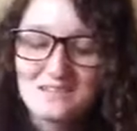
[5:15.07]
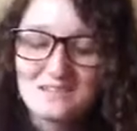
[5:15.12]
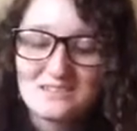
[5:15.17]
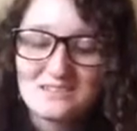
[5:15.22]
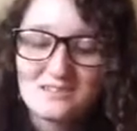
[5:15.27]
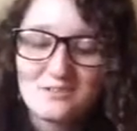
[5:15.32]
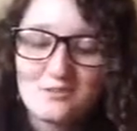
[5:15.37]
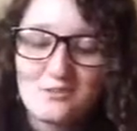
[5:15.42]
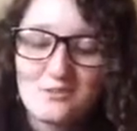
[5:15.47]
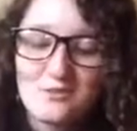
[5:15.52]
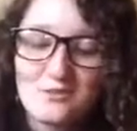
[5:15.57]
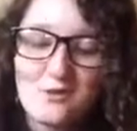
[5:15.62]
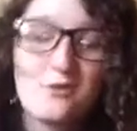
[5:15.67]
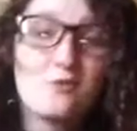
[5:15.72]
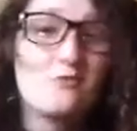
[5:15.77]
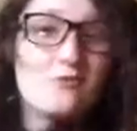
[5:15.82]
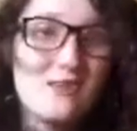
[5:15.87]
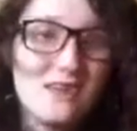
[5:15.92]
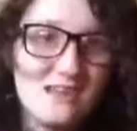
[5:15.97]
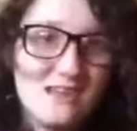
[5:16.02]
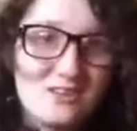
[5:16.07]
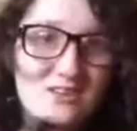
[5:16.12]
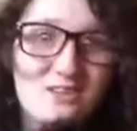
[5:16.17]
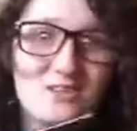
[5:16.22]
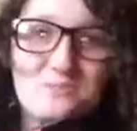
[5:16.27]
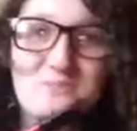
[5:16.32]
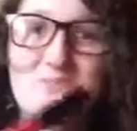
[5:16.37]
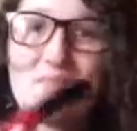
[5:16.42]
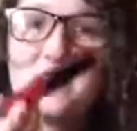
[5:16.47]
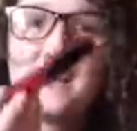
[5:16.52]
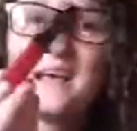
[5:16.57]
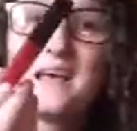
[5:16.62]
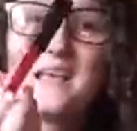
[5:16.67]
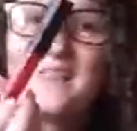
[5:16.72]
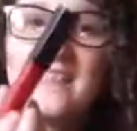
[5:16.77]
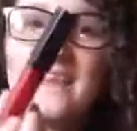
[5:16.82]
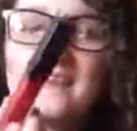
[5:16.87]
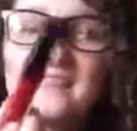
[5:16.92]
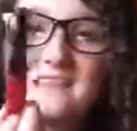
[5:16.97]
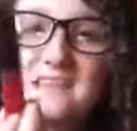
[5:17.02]
So, or range.
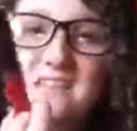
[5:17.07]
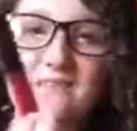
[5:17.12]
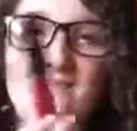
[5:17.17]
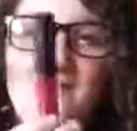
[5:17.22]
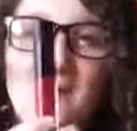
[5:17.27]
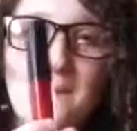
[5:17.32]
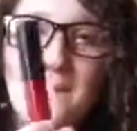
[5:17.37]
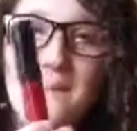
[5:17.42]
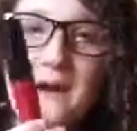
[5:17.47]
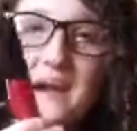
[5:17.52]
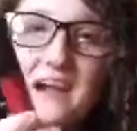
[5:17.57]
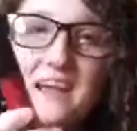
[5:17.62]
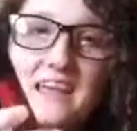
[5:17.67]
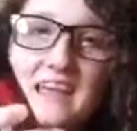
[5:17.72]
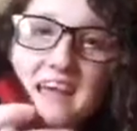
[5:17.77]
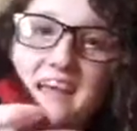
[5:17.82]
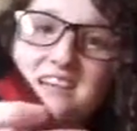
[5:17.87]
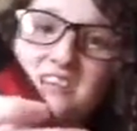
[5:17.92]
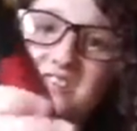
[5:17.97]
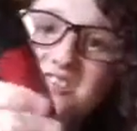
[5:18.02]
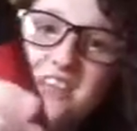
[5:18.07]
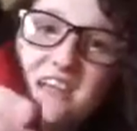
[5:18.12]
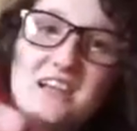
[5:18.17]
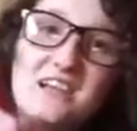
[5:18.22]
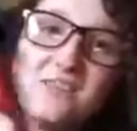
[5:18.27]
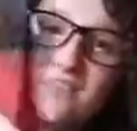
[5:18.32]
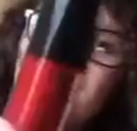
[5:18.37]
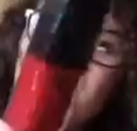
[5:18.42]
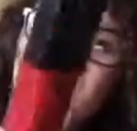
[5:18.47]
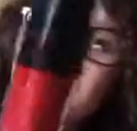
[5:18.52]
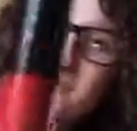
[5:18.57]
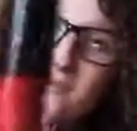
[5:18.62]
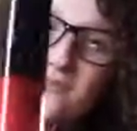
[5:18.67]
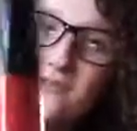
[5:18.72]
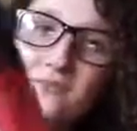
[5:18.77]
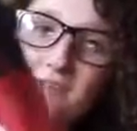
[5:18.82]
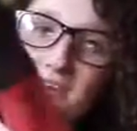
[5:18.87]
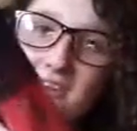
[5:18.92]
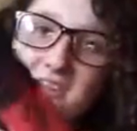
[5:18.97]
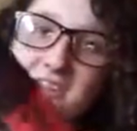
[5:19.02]
This is the Vampire Kiss shade from our
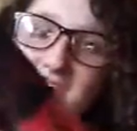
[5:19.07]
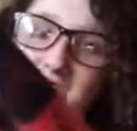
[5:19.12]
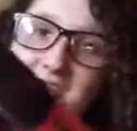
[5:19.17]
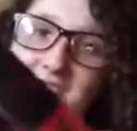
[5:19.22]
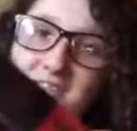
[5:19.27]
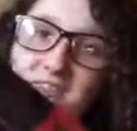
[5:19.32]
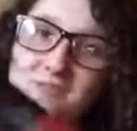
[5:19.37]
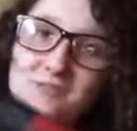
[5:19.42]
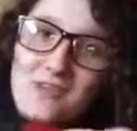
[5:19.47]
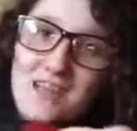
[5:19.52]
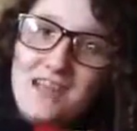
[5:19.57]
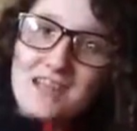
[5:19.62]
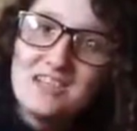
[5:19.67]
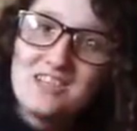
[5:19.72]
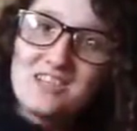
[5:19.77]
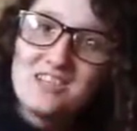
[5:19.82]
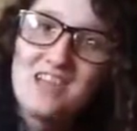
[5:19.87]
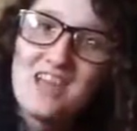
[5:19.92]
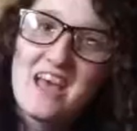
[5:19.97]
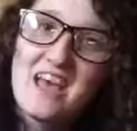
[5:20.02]
first range.